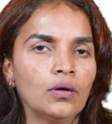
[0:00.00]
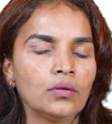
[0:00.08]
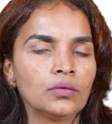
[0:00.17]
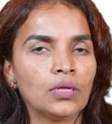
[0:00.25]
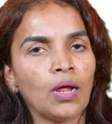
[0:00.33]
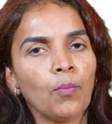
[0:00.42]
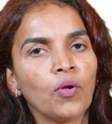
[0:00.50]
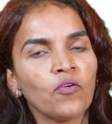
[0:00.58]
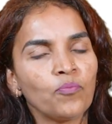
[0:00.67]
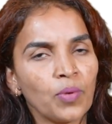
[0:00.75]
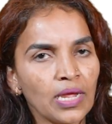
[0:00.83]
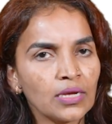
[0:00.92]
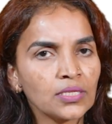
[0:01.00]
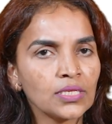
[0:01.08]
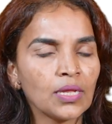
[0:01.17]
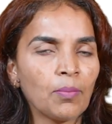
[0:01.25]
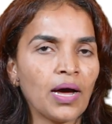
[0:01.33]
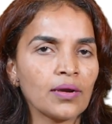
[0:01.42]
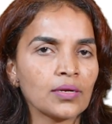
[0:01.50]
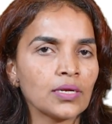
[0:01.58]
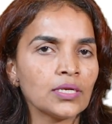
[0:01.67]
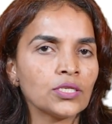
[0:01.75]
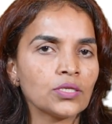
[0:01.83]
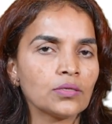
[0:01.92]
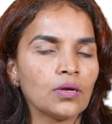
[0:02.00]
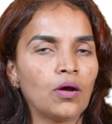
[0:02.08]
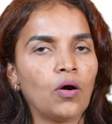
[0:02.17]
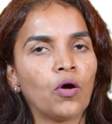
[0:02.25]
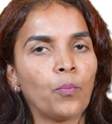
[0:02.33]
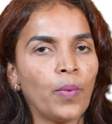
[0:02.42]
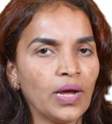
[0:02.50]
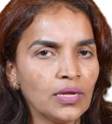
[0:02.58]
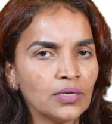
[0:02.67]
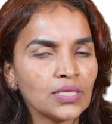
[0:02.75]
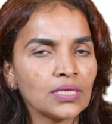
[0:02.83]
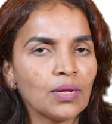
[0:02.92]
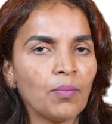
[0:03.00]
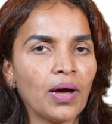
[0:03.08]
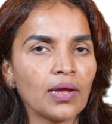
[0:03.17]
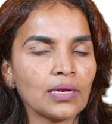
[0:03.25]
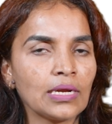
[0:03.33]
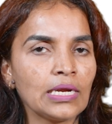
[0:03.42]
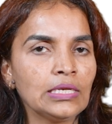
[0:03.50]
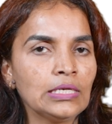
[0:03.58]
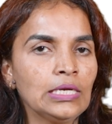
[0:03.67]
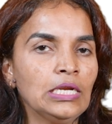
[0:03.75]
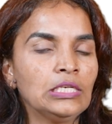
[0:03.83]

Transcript: the number of players in the markets or buyers in the market